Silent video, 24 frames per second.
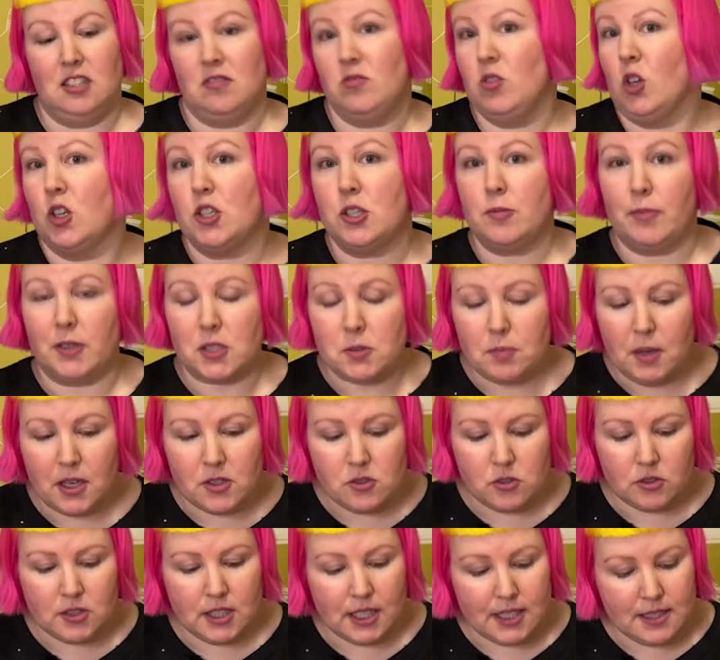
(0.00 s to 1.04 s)
Not too much
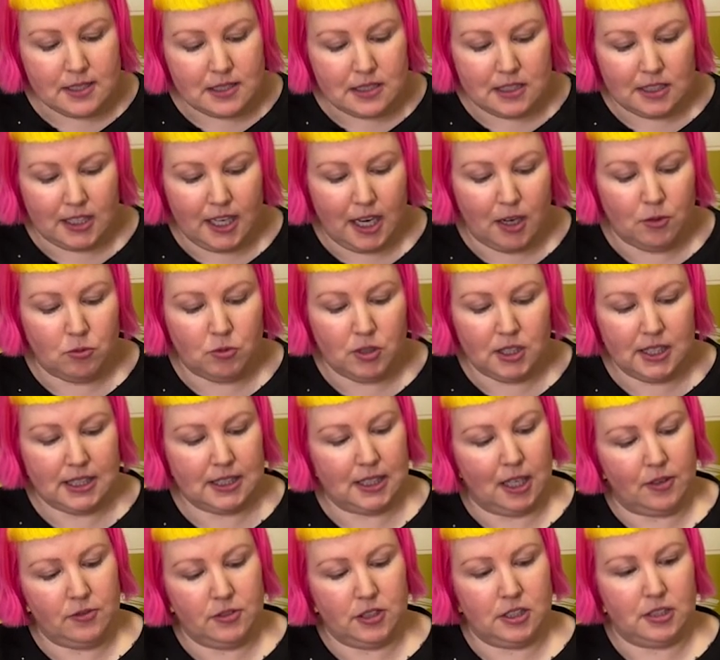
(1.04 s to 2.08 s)
puzzle dust. Yeah, really
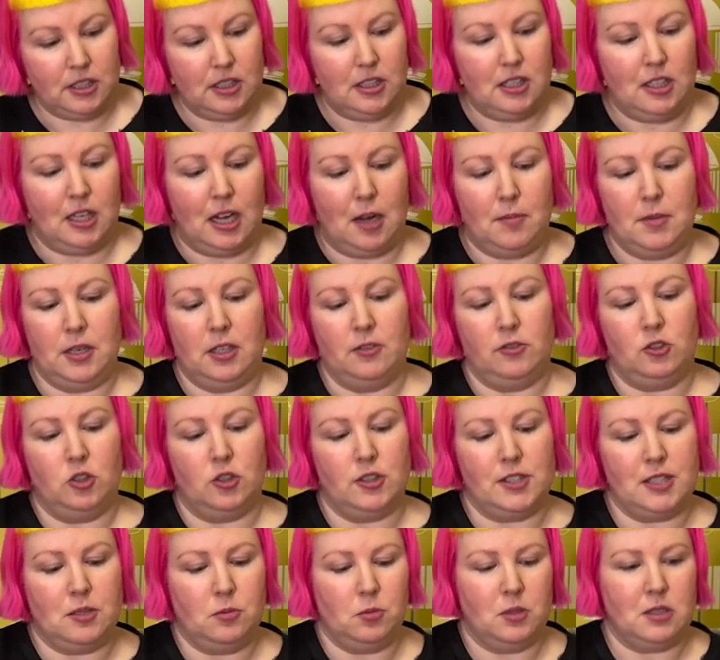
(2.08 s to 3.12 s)
love it. I mean, of
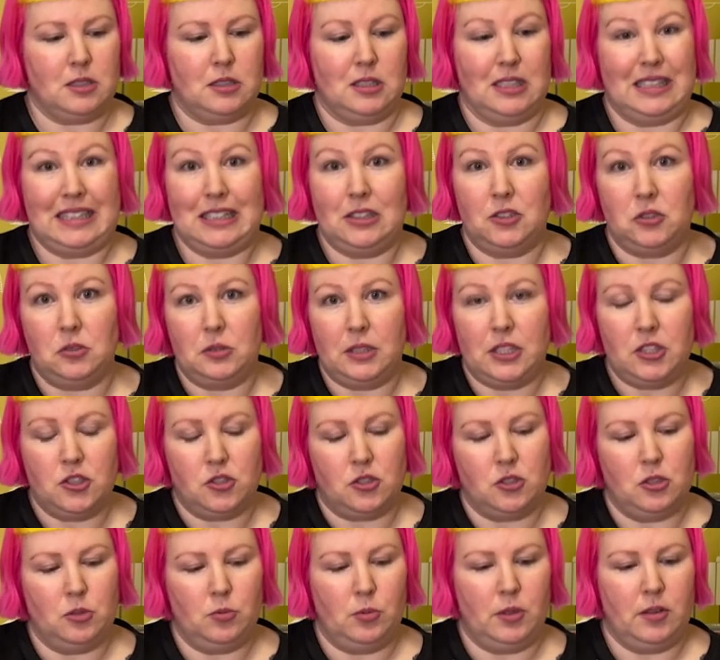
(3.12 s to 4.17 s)
course, there was the little
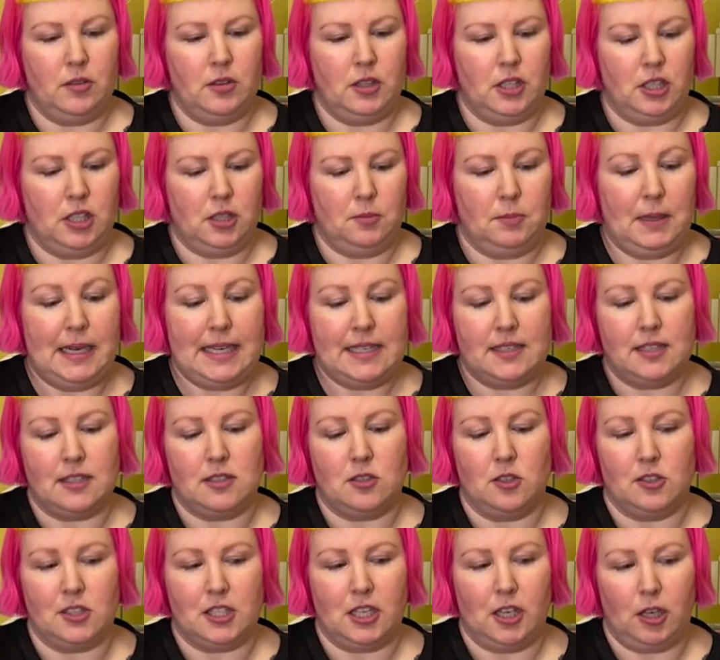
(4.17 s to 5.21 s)
issue with the pieces
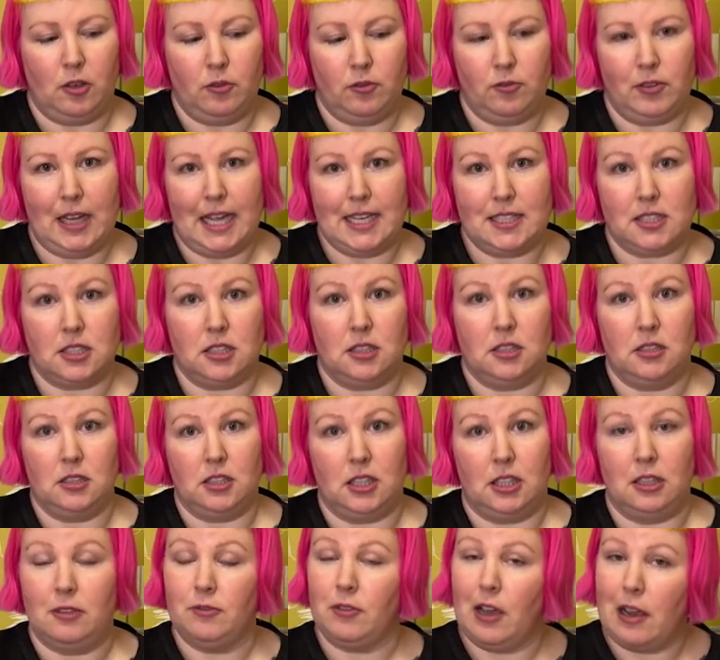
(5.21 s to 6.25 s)
not sitting flat
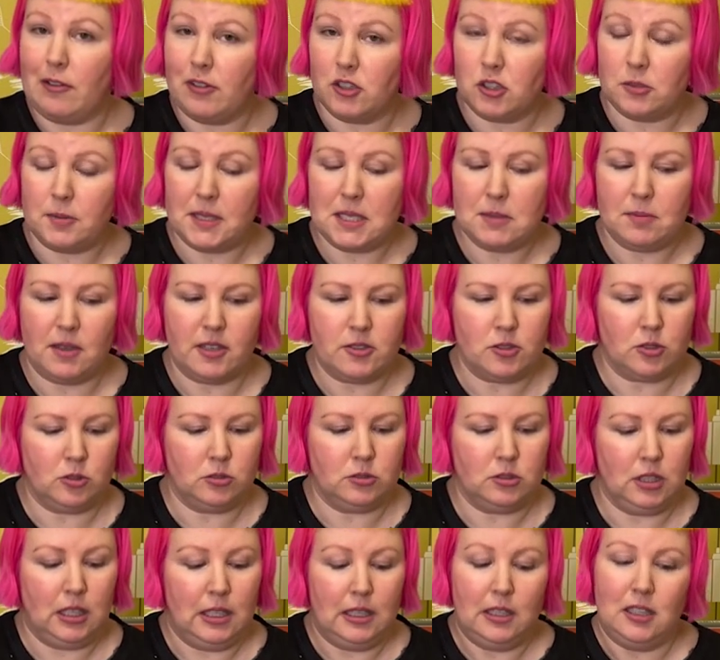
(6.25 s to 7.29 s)
in the 500 piece
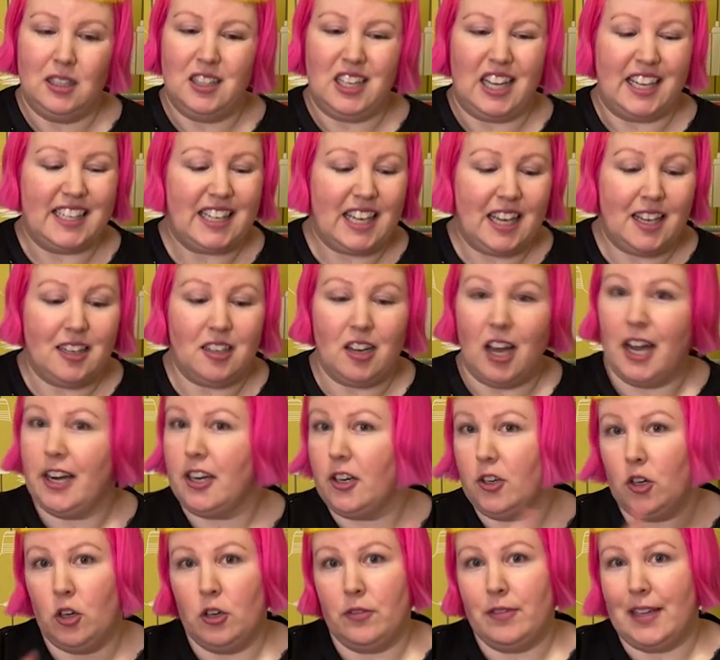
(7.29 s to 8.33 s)
puzzle. Again, I
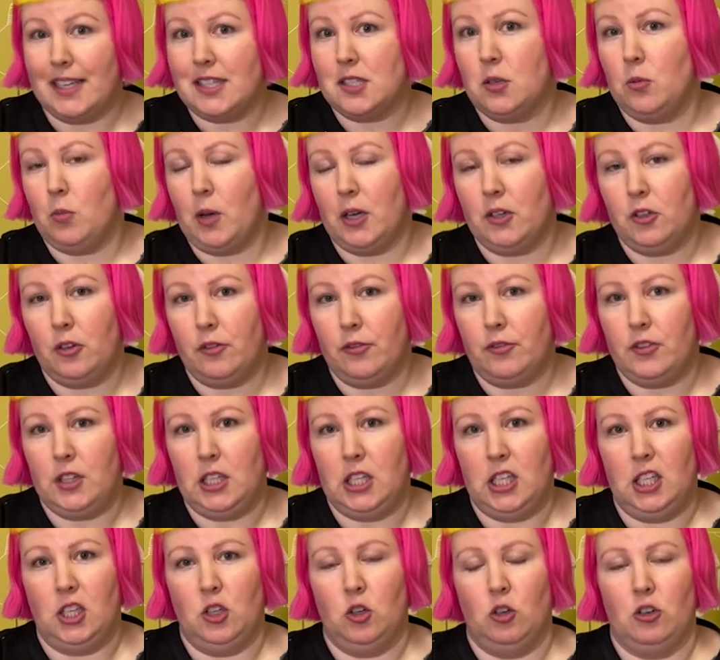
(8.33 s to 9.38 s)
don't know if that's a one-off
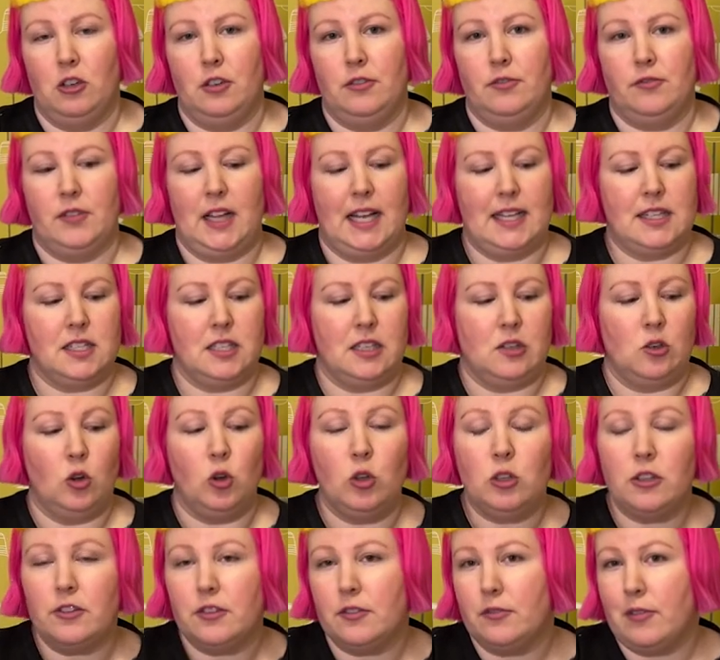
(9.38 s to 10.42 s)
thing or if that's in
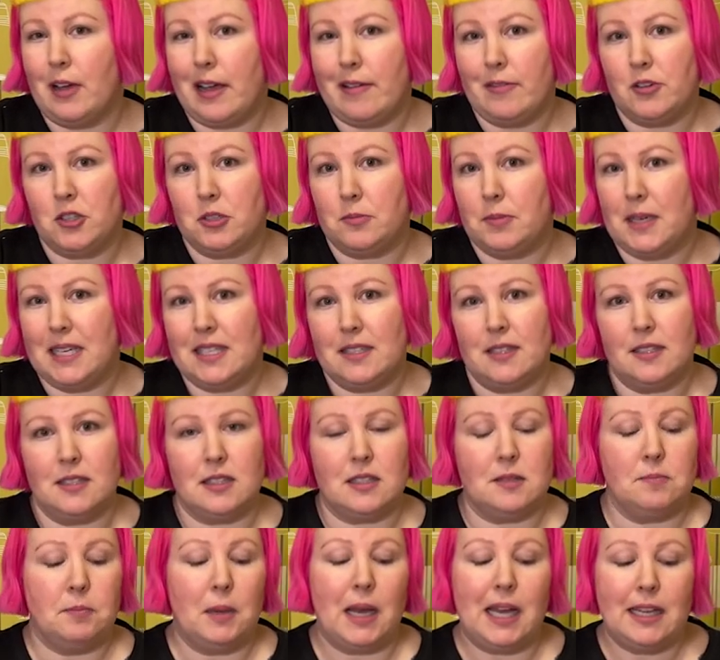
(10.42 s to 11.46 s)
all of the 500
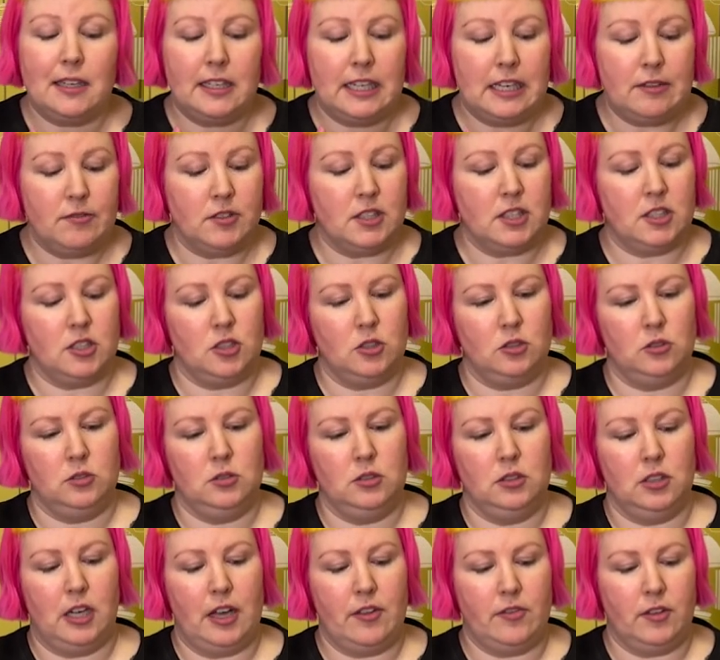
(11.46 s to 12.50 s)
pieces, but even
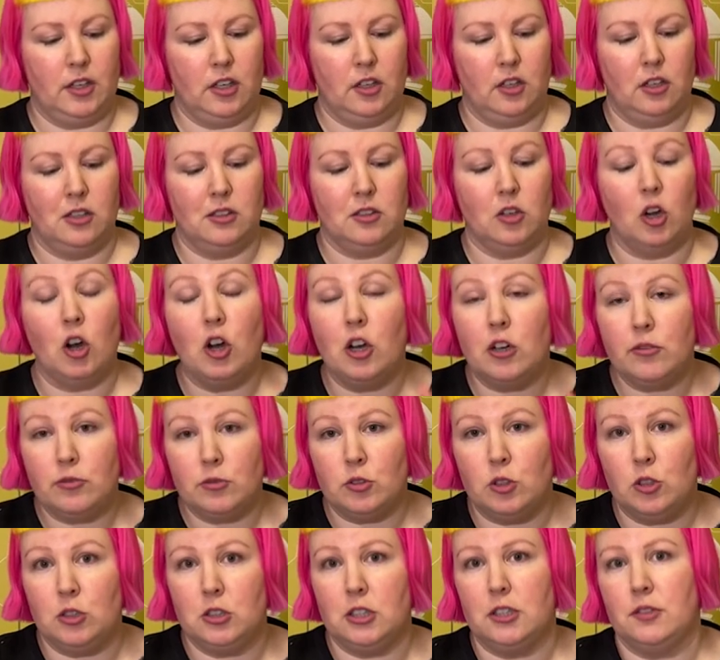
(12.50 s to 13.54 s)
still, I think
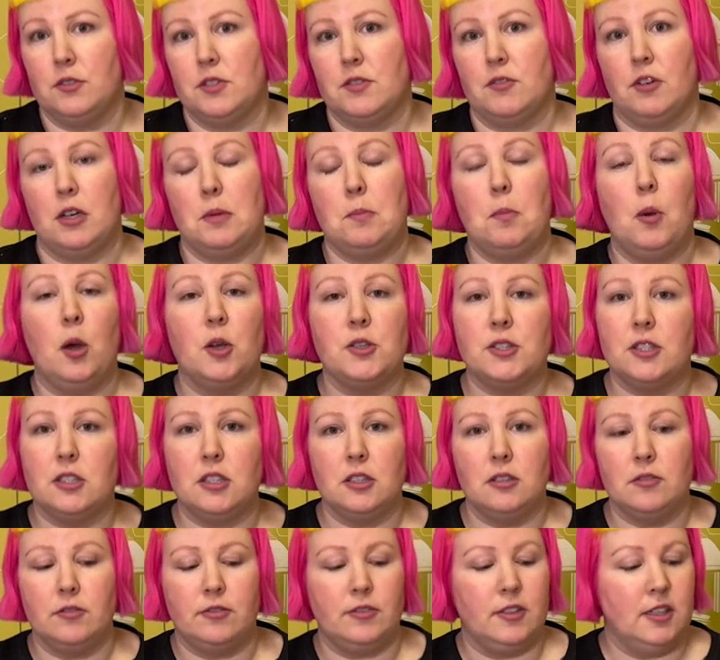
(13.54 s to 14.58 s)
overall it was very
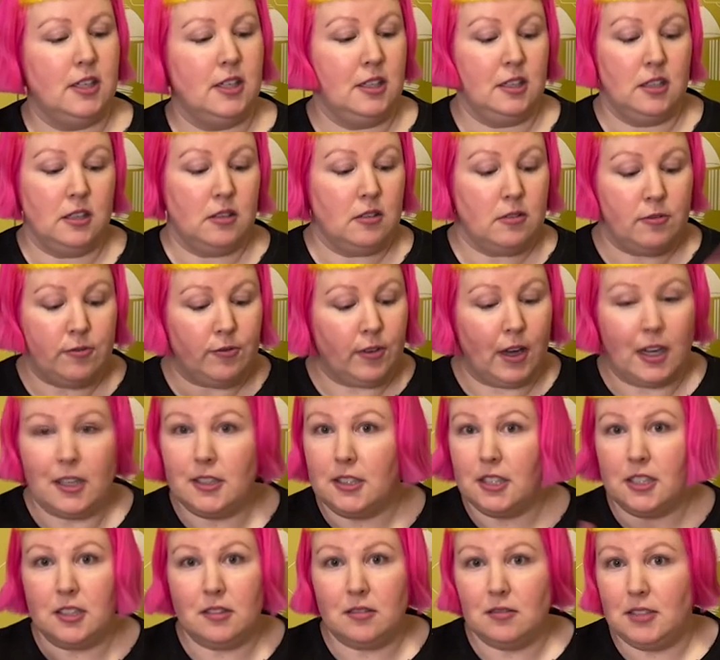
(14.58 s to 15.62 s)
positive, fun,
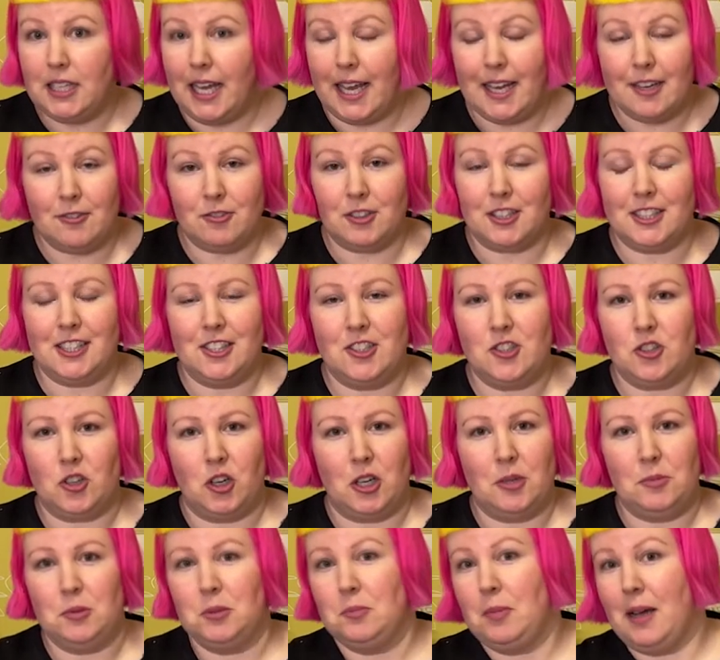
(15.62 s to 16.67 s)
and yeah, really
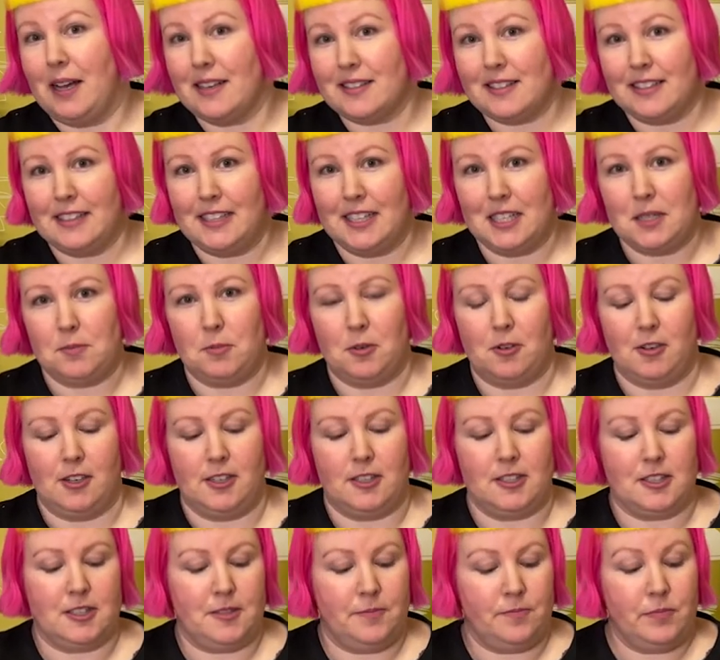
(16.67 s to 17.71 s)
enjoyable puzzling
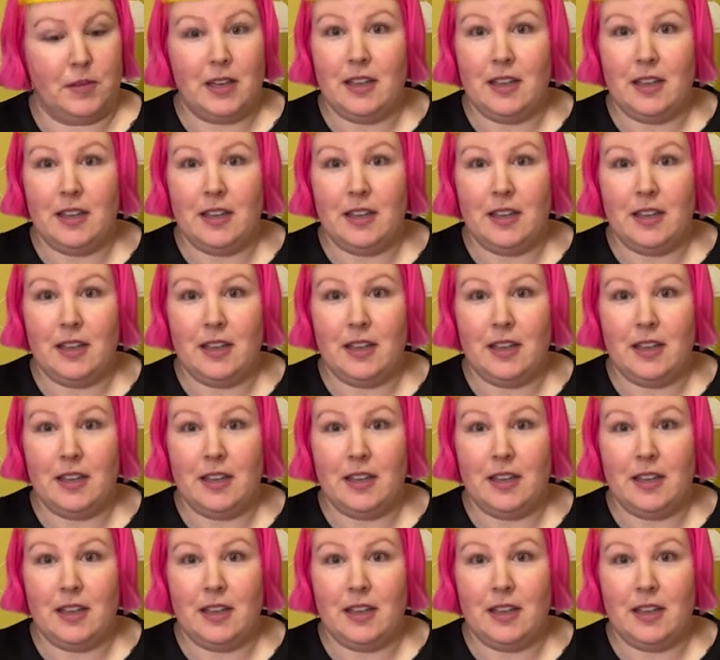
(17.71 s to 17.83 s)
experience.